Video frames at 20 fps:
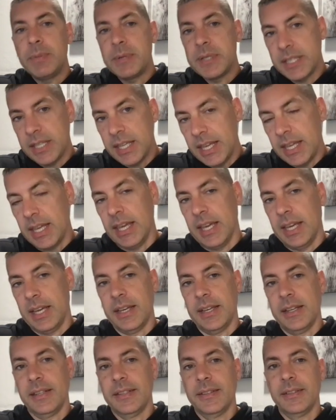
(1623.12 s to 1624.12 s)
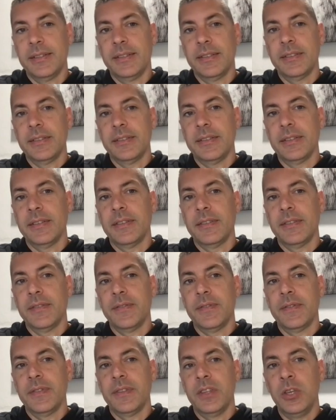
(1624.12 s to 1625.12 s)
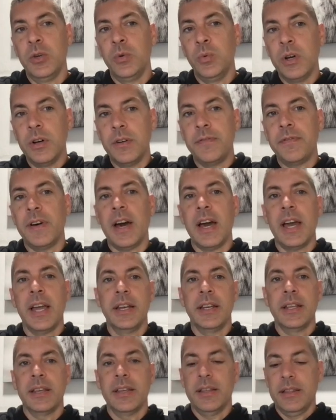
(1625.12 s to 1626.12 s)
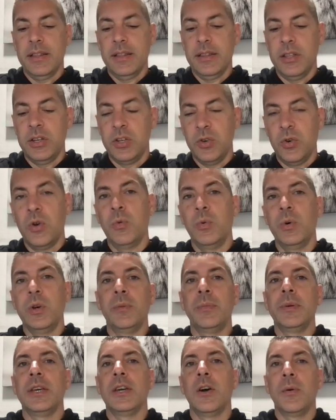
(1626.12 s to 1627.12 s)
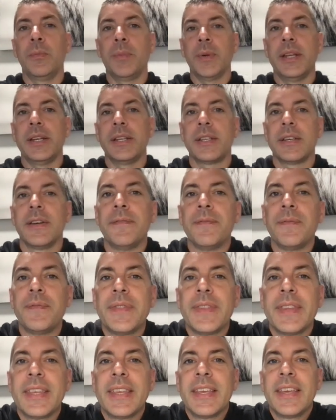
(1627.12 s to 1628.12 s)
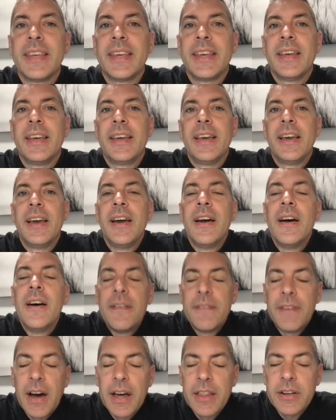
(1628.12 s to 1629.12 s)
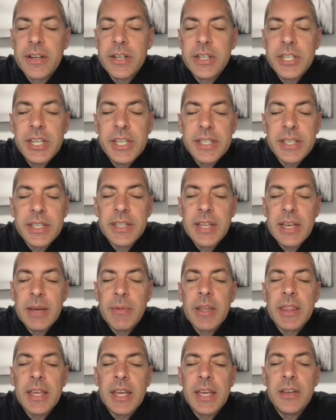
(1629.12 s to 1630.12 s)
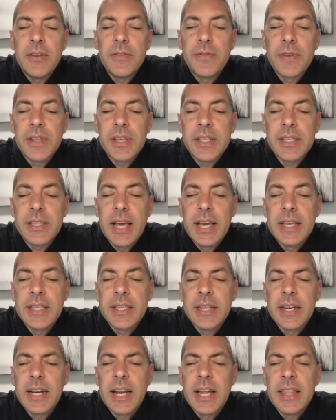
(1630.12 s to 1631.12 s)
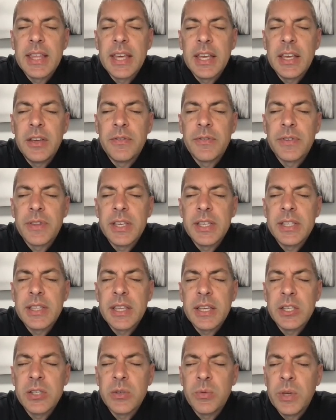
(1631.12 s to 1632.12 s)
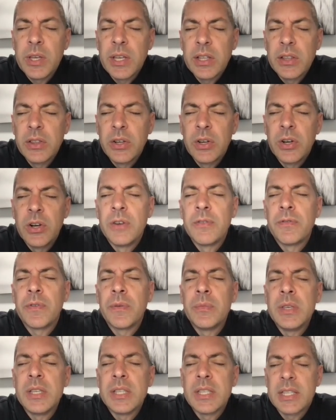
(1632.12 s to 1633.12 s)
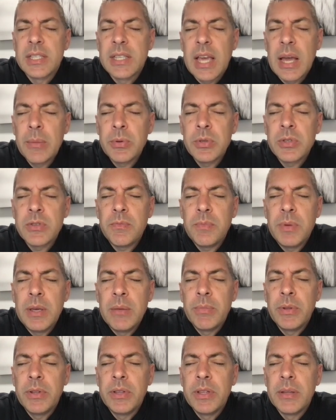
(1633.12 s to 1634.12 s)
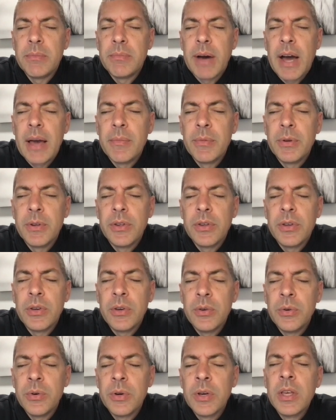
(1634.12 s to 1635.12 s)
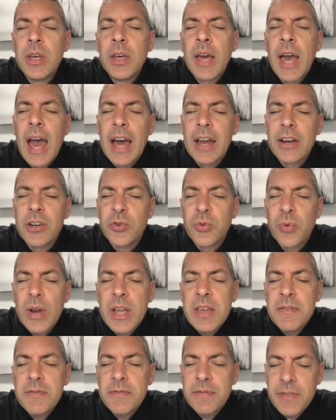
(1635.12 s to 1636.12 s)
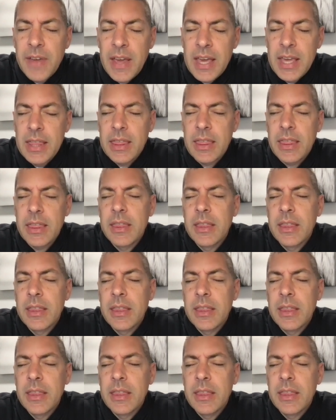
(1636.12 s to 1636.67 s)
seeking. You will find the door will be open. Father, in Jesus' name, I thank you for this lesson, and I thank you for these things that we can learn from these examples of people in the Bible who had great faith,